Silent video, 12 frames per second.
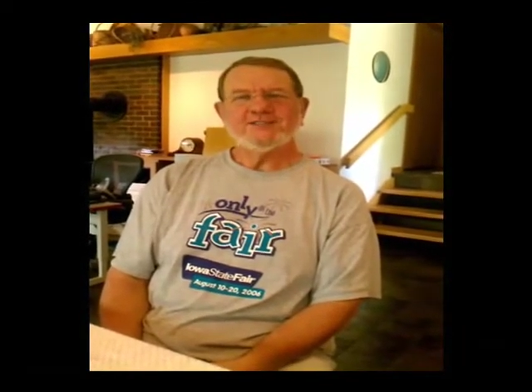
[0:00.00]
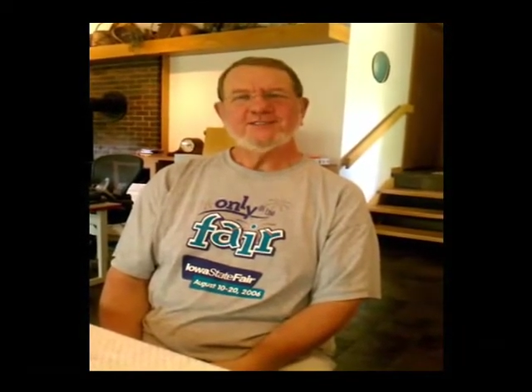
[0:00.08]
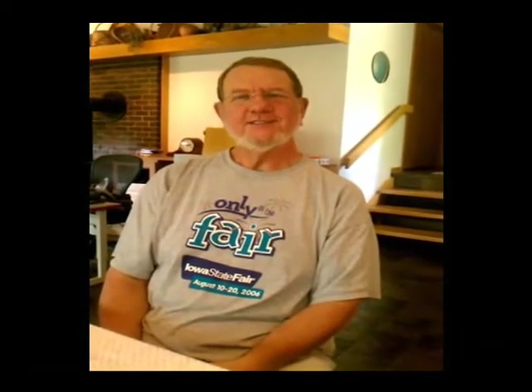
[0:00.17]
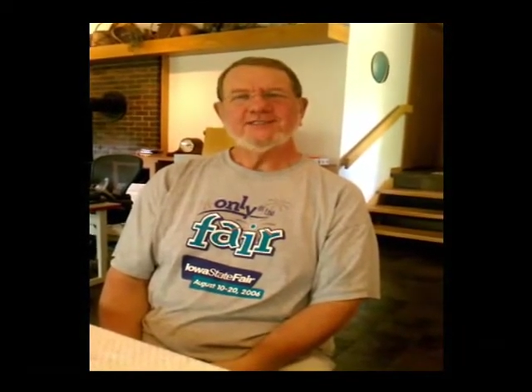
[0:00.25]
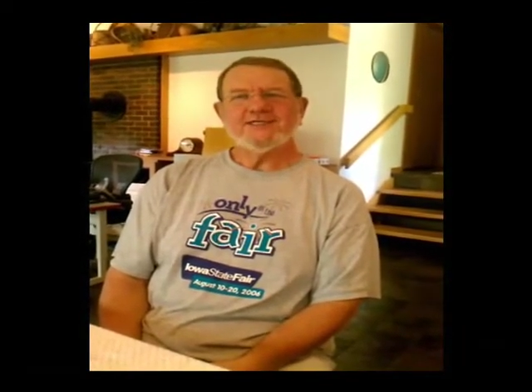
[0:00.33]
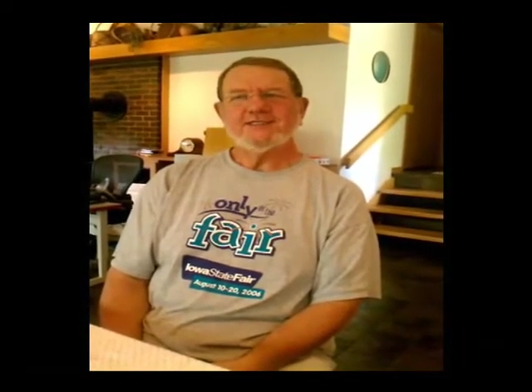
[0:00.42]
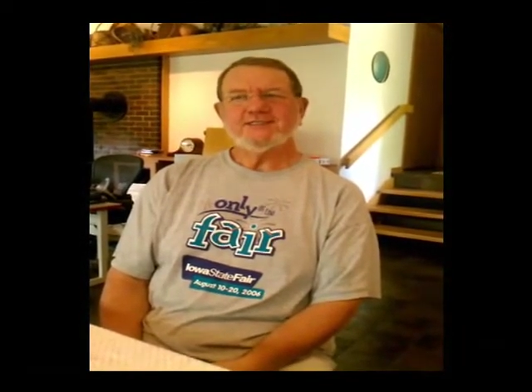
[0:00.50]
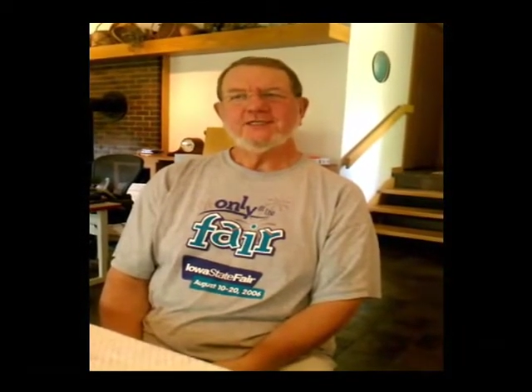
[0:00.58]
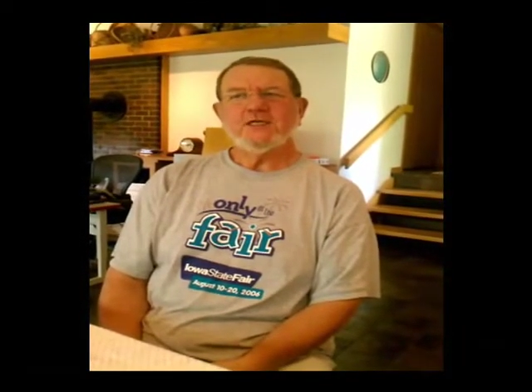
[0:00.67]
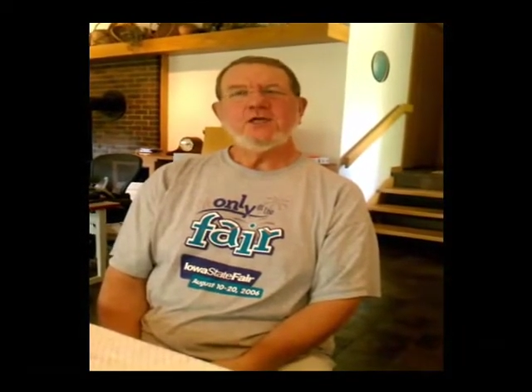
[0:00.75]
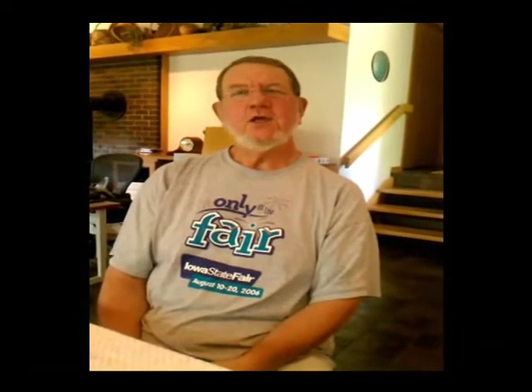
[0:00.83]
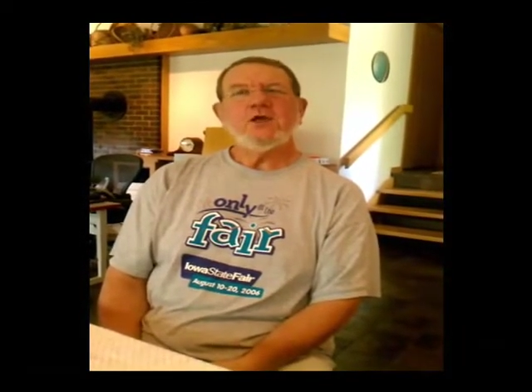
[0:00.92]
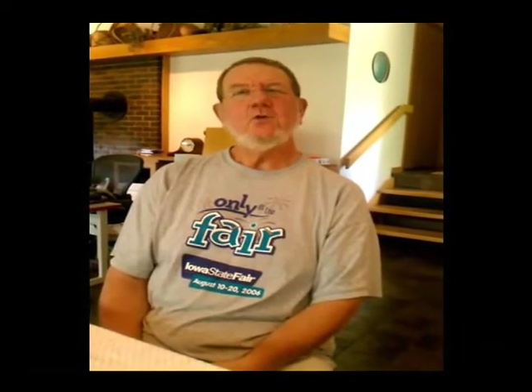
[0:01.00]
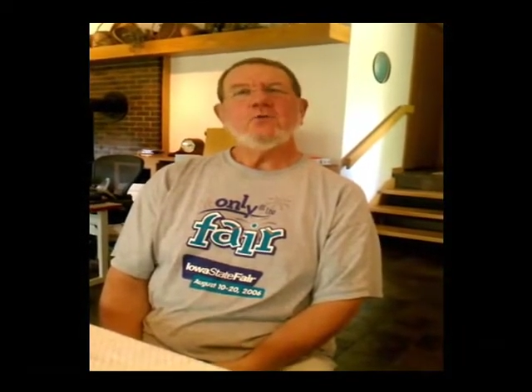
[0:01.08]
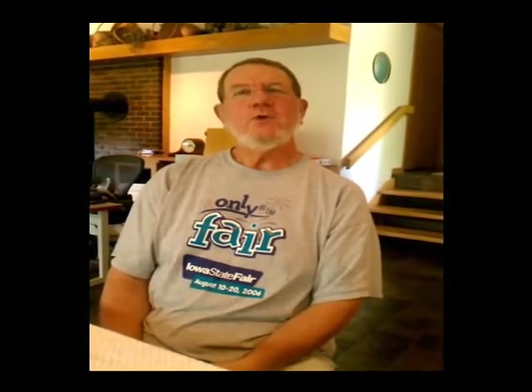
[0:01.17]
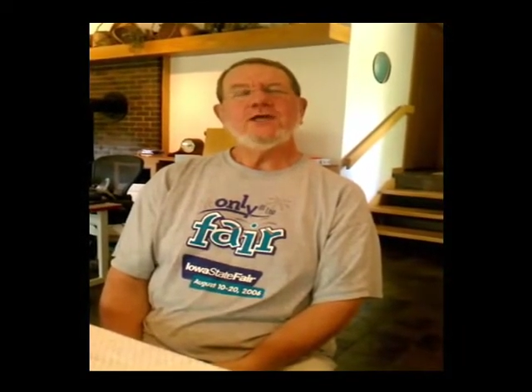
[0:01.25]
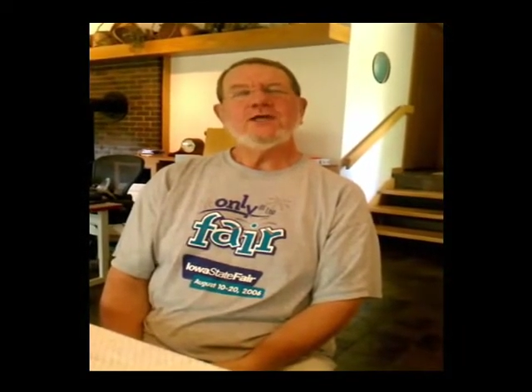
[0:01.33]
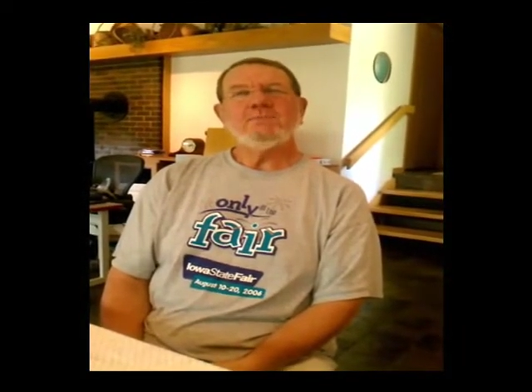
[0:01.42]
it said,
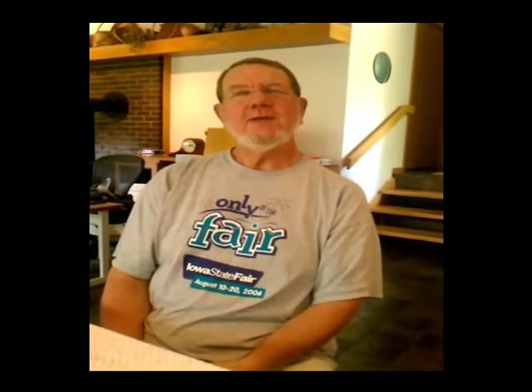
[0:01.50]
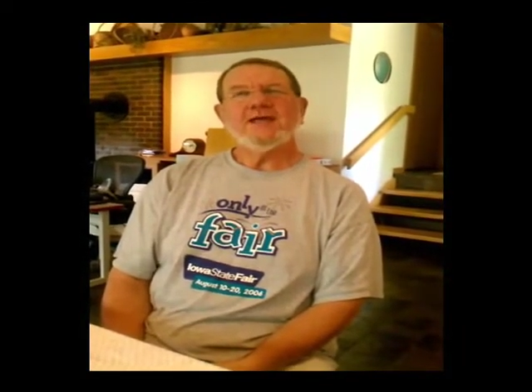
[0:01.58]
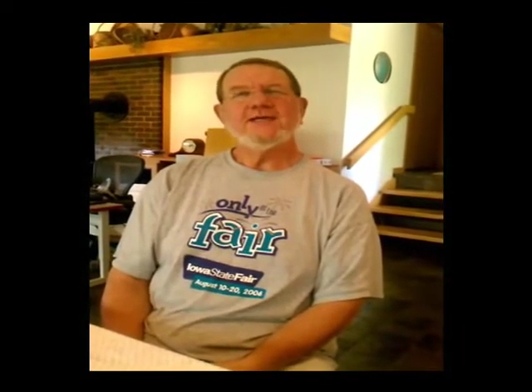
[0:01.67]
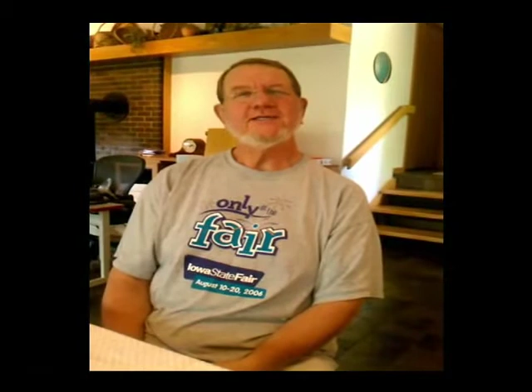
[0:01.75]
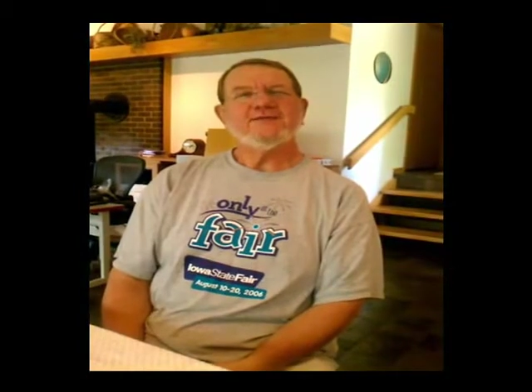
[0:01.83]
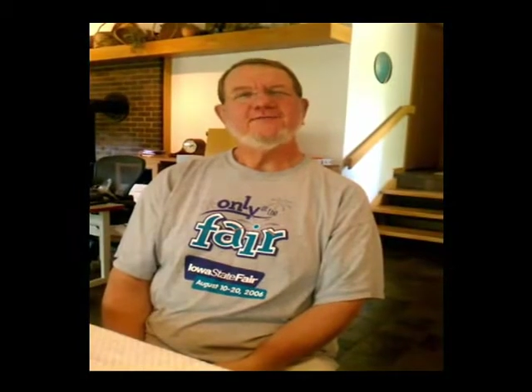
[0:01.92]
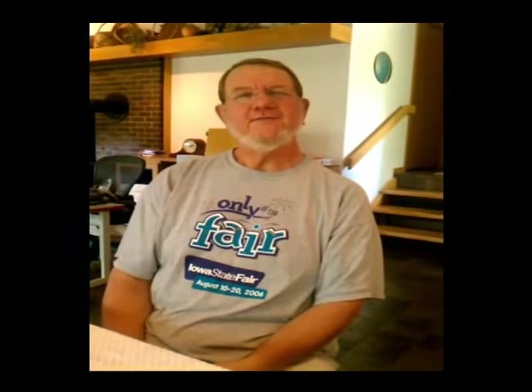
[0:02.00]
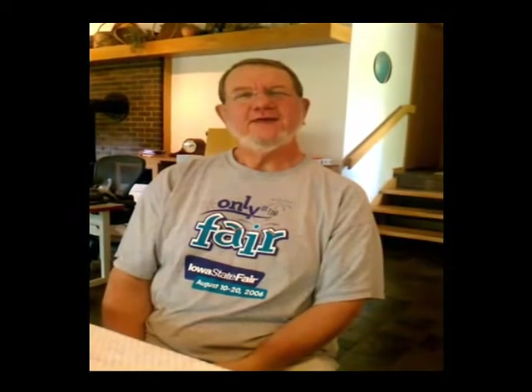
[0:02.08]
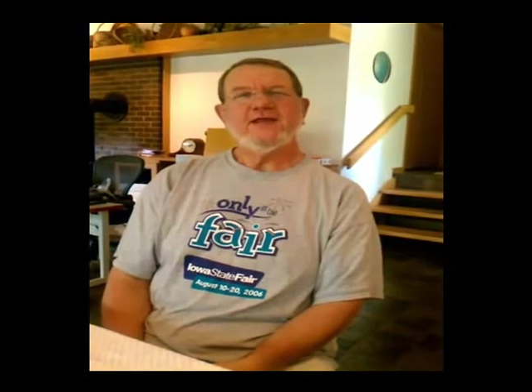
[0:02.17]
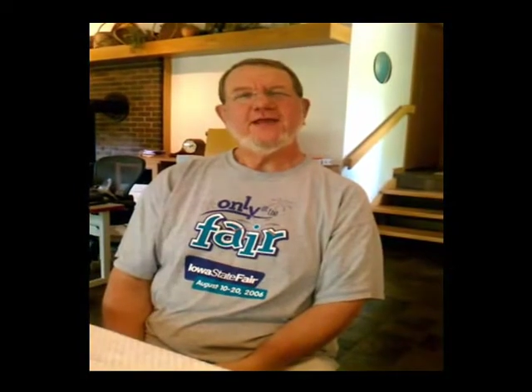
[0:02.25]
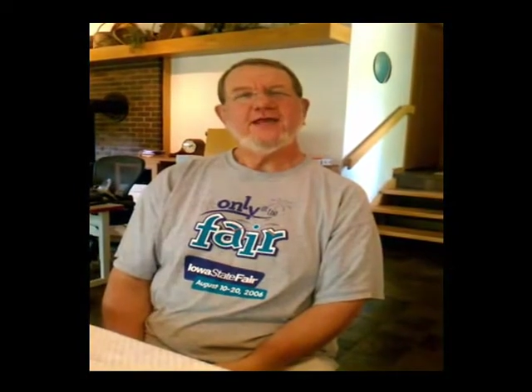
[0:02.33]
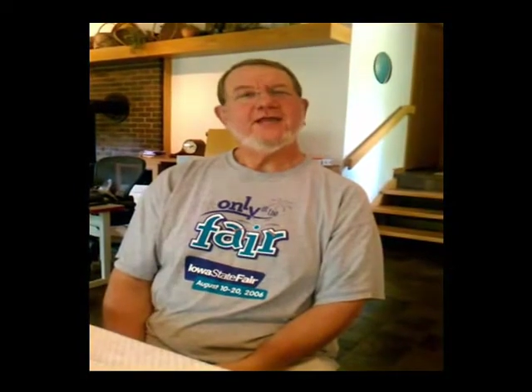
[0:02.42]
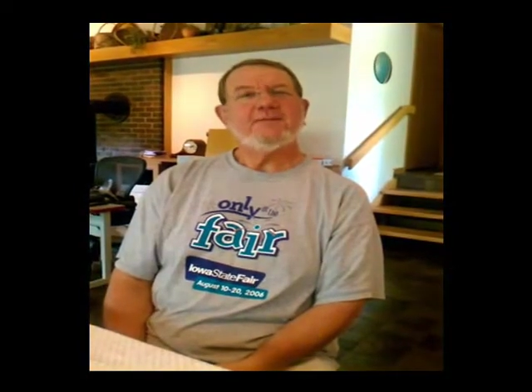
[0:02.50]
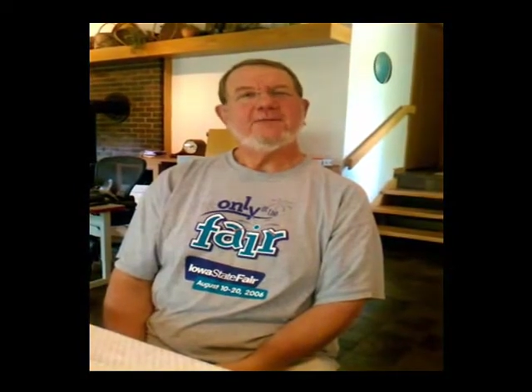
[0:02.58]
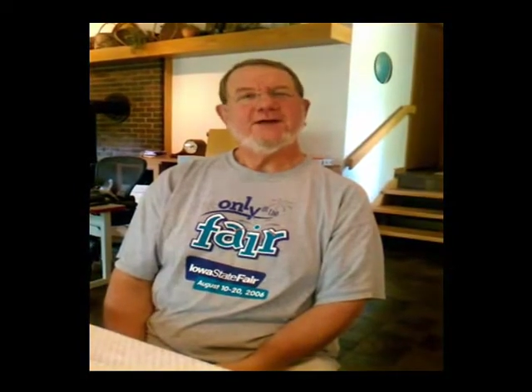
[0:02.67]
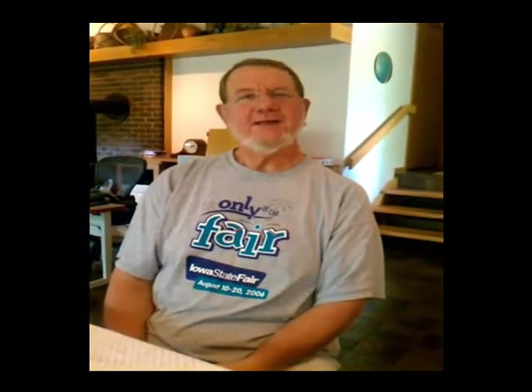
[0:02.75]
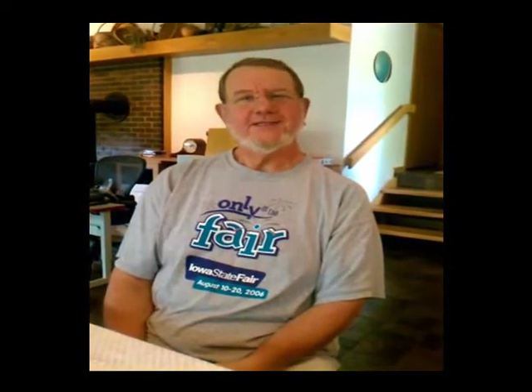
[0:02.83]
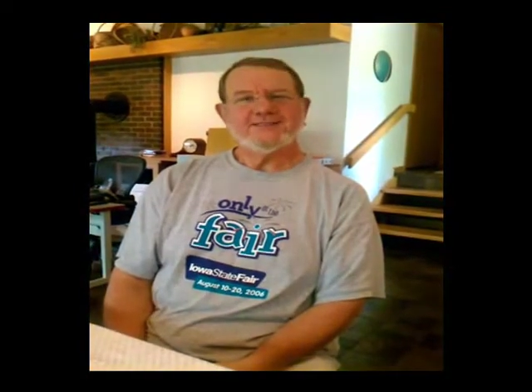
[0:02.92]
we can make it to fit
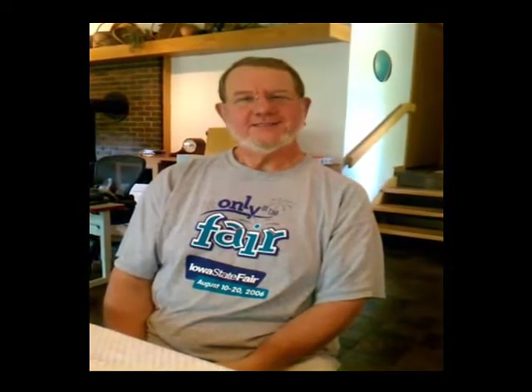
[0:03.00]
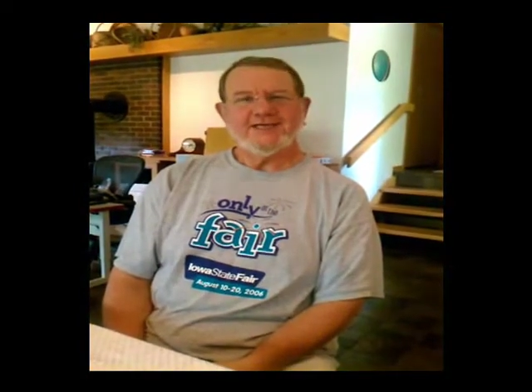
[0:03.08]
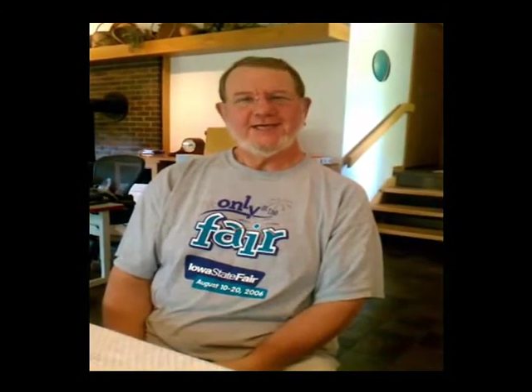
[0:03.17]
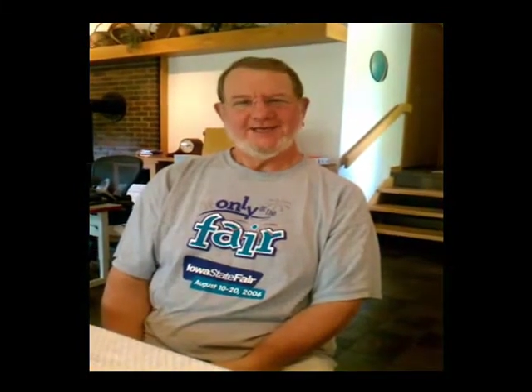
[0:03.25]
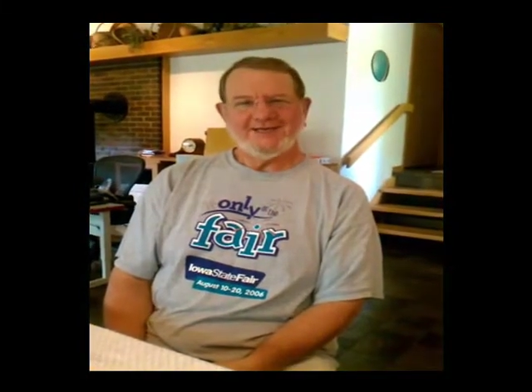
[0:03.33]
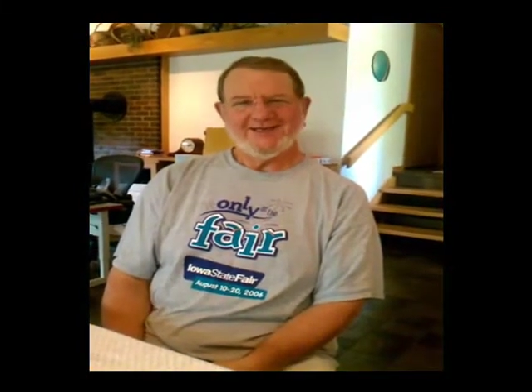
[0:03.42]
anybody's site.